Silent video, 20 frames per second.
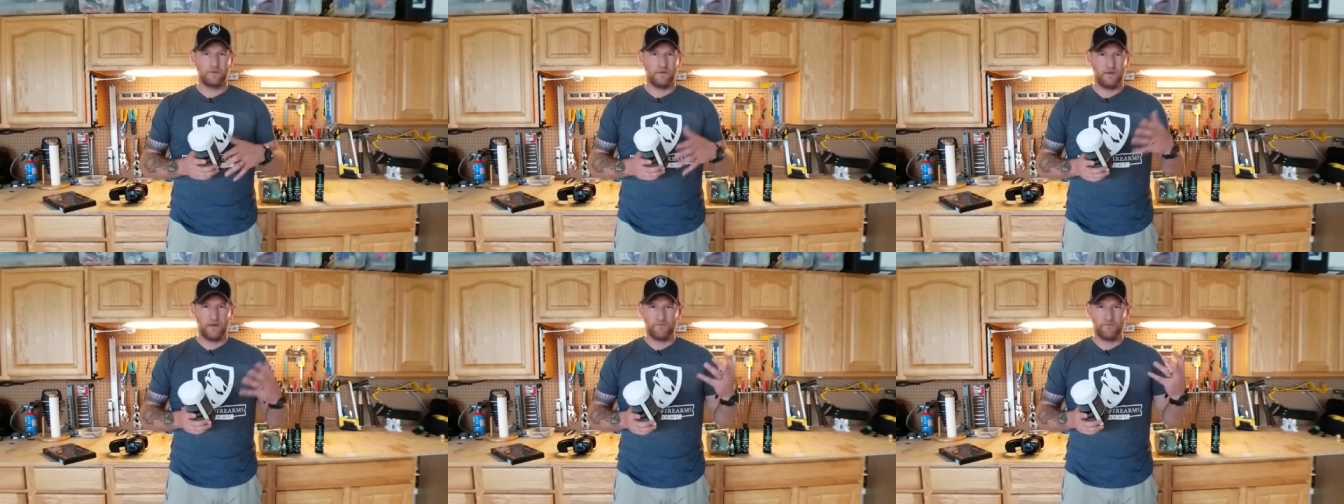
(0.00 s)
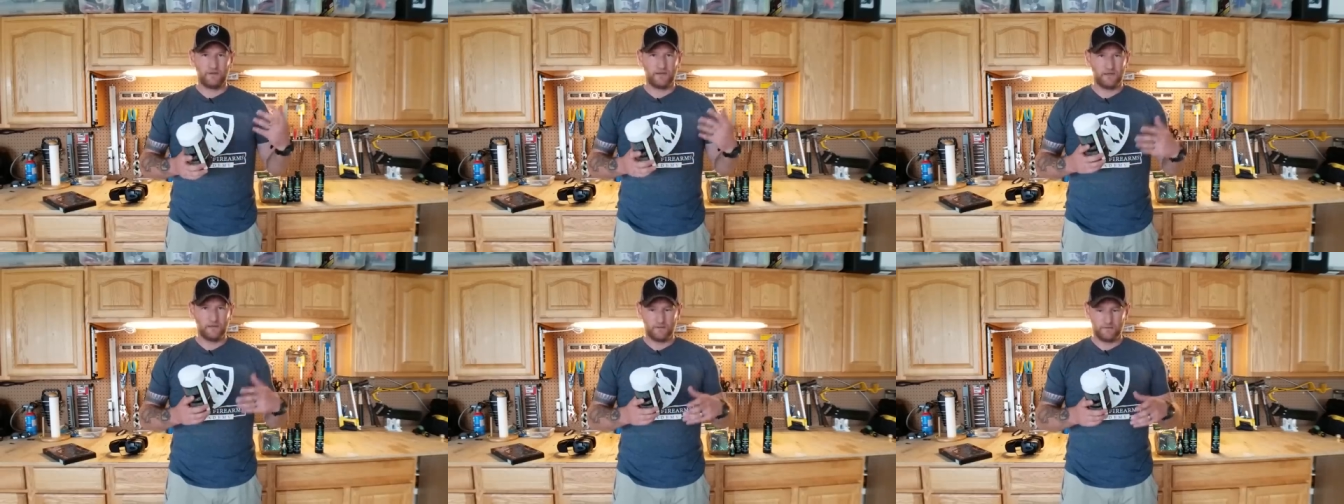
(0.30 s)

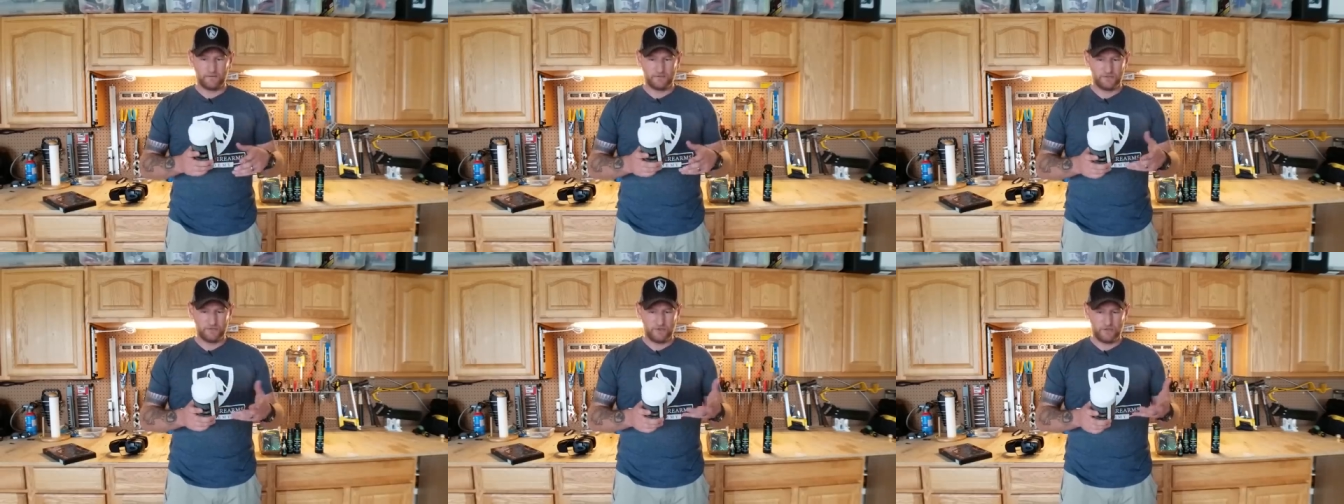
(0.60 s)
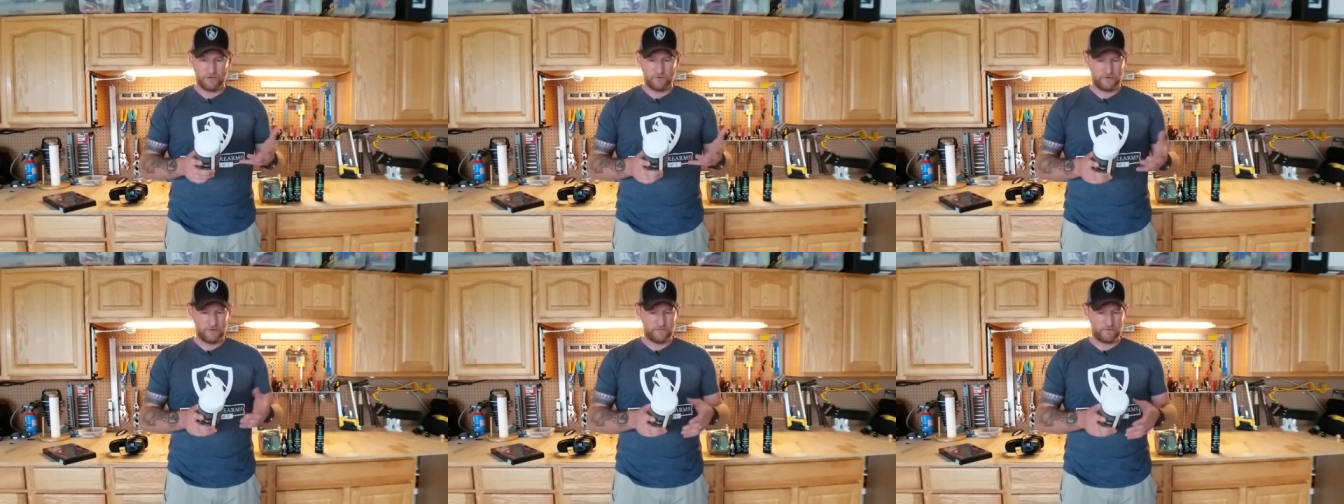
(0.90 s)
have any
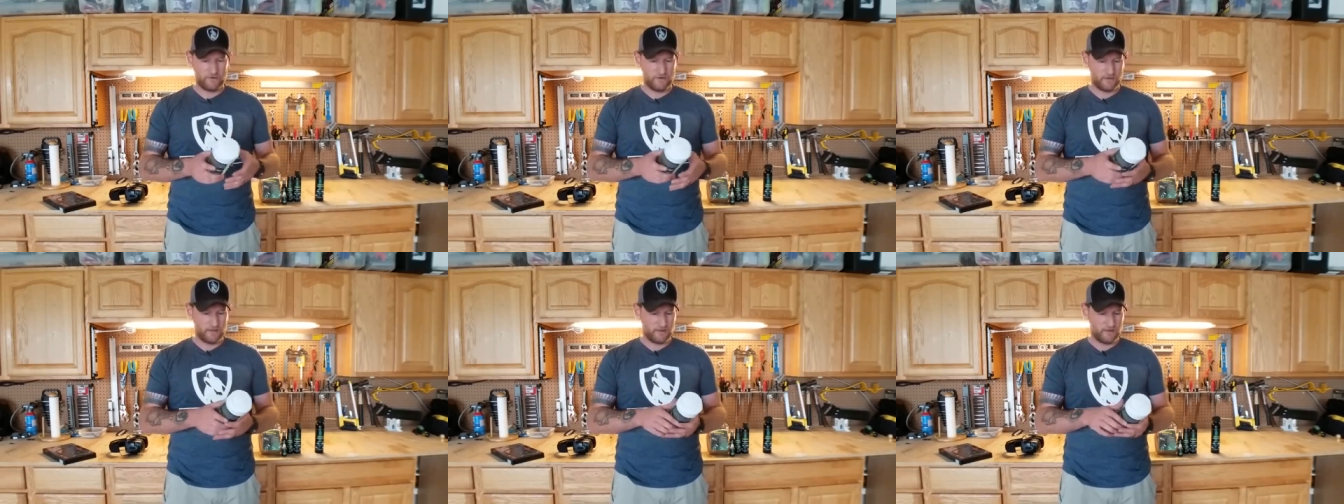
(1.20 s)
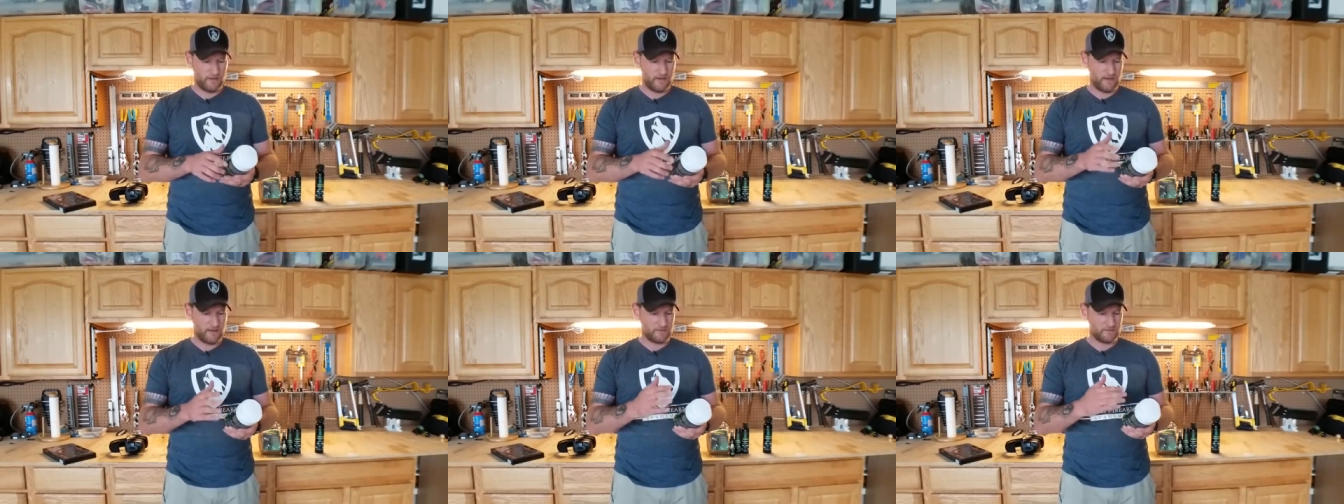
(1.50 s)
duty equipment or anything like
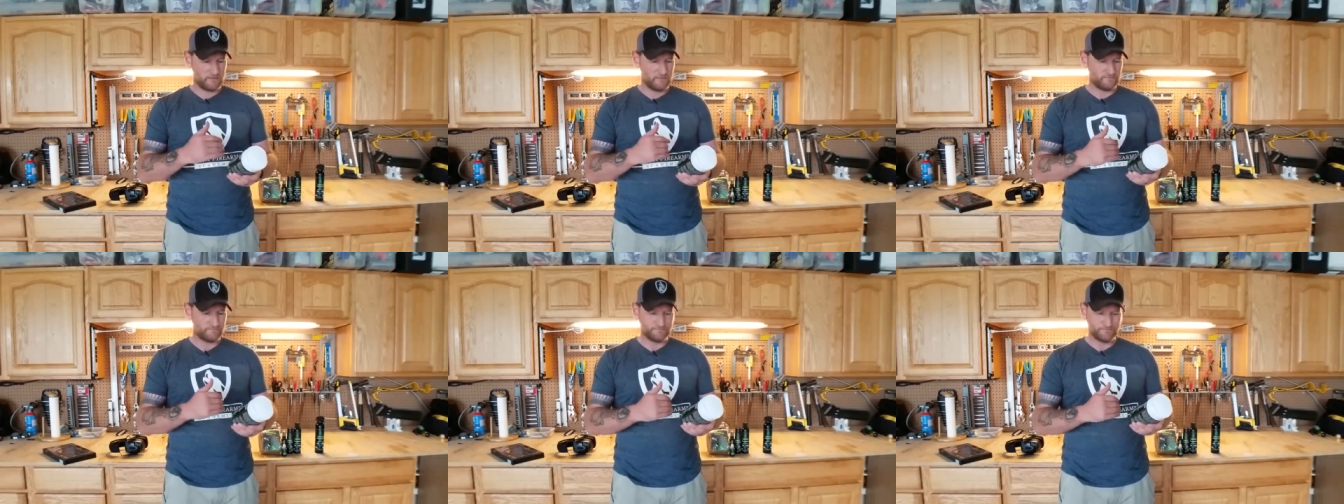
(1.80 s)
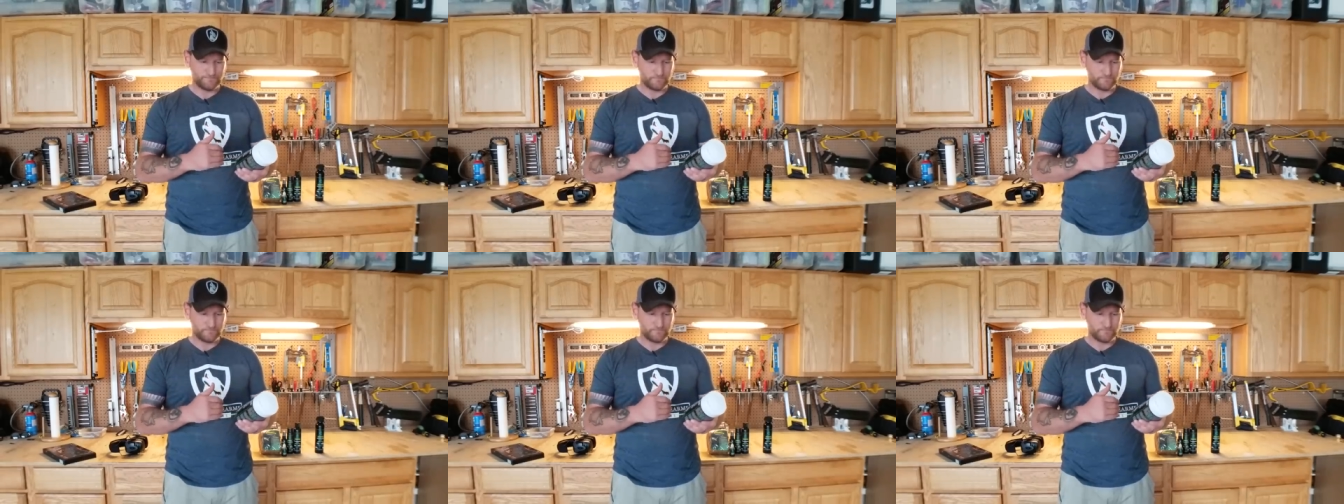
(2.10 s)
that,